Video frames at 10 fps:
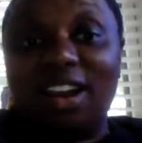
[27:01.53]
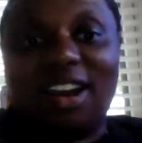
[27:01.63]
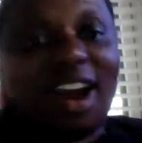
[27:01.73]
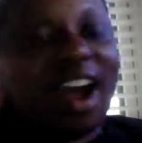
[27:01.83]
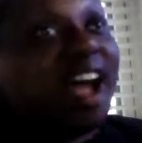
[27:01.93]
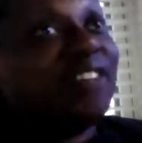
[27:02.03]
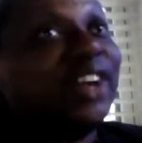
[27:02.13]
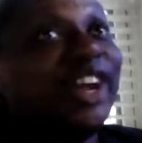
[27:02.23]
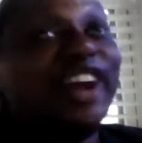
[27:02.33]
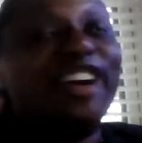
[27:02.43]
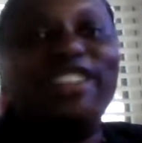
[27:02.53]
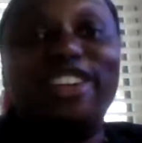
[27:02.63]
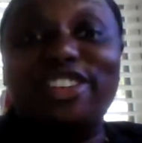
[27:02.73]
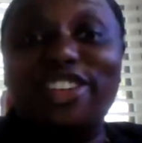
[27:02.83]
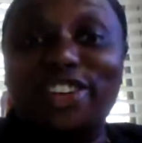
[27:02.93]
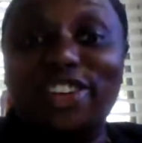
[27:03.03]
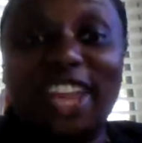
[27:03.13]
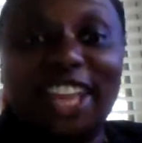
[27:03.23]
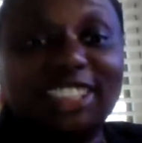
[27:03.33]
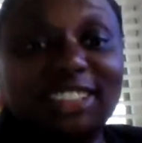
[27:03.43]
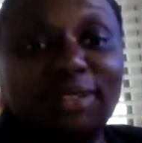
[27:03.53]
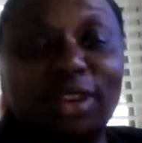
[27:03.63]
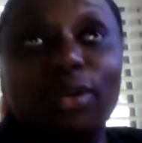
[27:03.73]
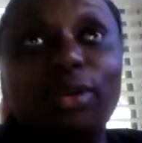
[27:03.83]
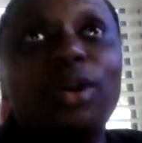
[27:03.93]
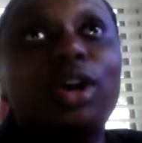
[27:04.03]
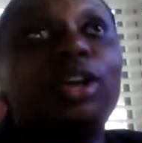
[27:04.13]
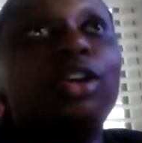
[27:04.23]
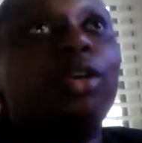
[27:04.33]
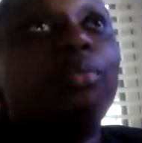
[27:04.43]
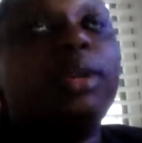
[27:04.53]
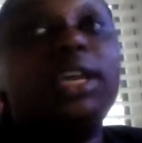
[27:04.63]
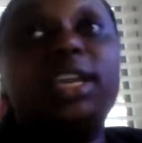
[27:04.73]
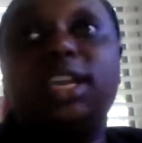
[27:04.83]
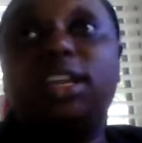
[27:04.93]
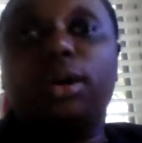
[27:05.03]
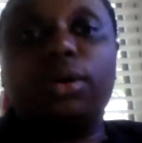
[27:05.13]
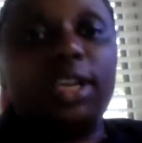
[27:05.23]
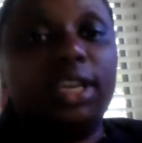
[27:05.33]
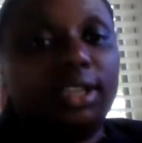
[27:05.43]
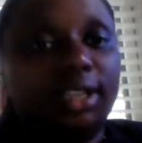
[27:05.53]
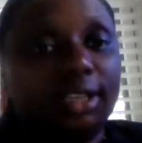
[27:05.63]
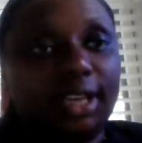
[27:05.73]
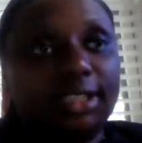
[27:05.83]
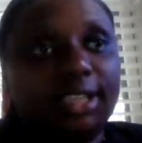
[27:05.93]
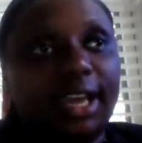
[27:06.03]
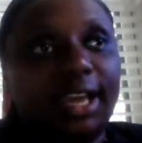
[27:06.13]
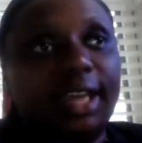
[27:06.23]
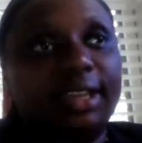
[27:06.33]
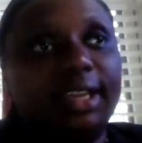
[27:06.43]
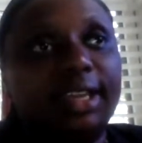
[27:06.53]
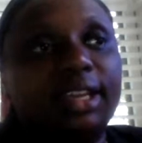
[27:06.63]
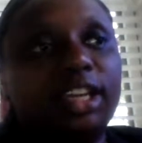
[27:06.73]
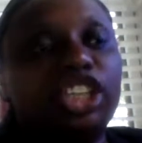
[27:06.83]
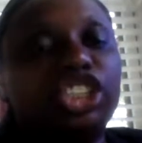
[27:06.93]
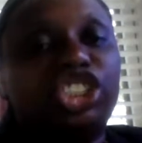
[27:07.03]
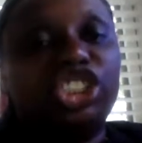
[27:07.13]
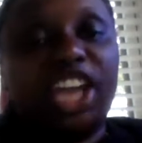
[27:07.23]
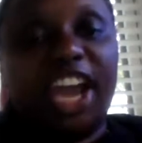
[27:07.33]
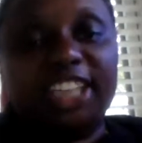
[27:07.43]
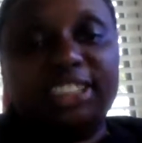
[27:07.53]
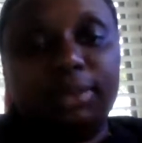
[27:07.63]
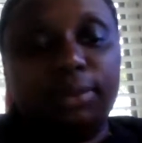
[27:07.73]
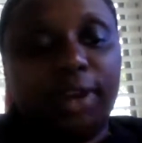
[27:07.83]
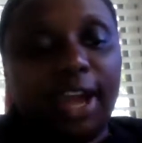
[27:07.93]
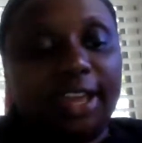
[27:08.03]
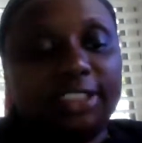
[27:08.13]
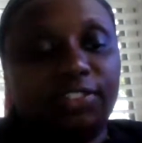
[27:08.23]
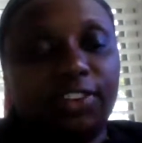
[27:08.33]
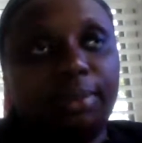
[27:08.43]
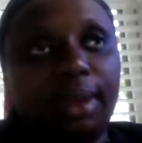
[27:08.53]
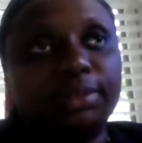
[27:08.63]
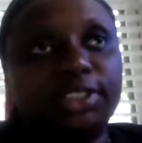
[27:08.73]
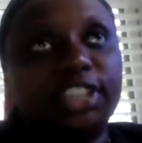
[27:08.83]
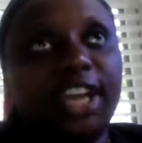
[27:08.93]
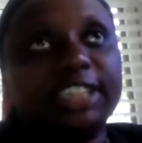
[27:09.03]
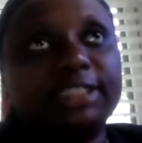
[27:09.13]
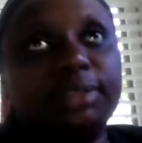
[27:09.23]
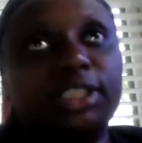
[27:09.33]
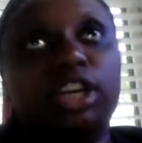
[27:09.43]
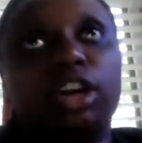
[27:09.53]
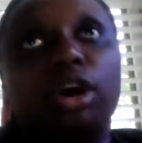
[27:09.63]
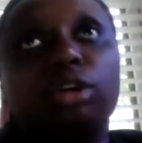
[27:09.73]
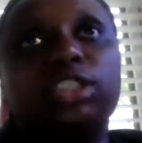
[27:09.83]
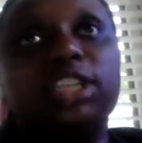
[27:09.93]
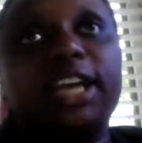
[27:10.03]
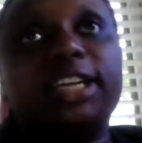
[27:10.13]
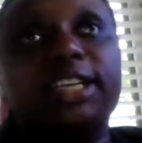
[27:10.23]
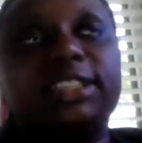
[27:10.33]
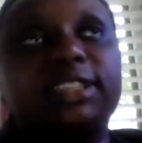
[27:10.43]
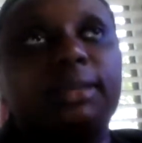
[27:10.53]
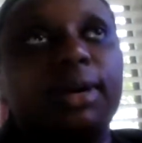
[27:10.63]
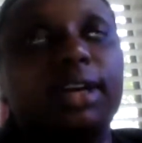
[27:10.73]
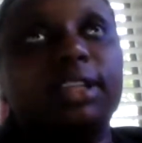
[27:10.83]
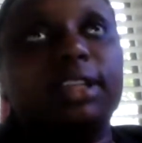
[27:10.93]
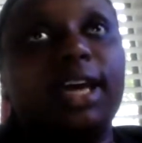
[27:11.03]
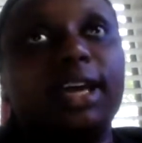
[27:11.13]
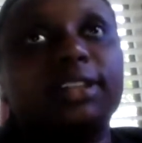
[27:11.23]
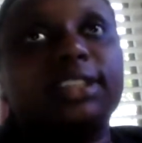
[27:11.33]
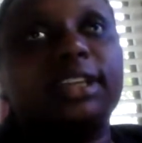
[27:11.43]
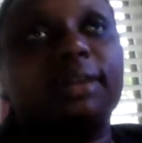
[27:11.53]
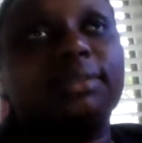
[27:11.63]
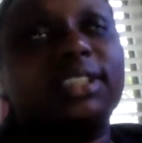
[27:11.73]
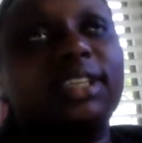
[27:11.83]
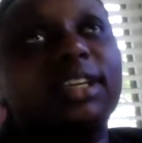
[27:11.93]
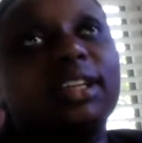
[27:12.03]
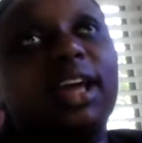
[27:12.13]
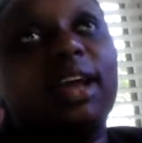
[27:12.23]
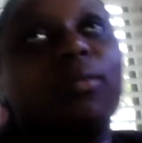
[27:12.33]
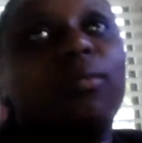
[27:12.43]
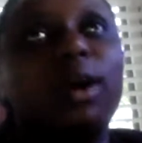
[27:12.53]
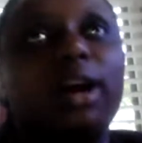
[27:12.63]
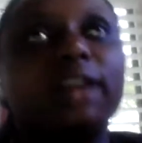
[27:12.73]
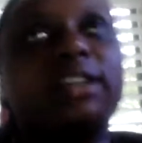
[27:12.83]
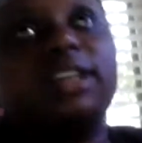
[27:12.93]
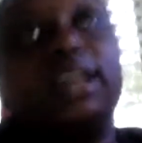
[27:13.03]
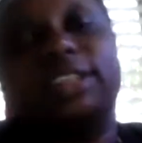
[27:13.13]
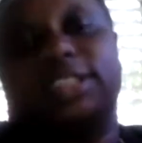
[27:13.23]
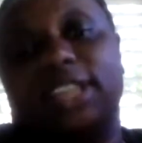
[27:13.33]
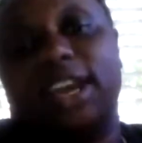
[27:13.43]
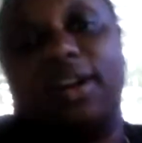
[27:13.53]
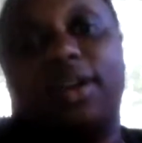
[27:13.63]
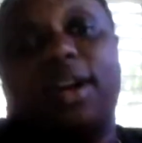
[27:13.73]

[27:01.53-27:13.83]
haven't heard no case, no meeting, no anything like that. And then she asked me, when I asked her for the paper, she asked me, oh, did I get some other letters? And I'm sitting here like, what other letters? Now,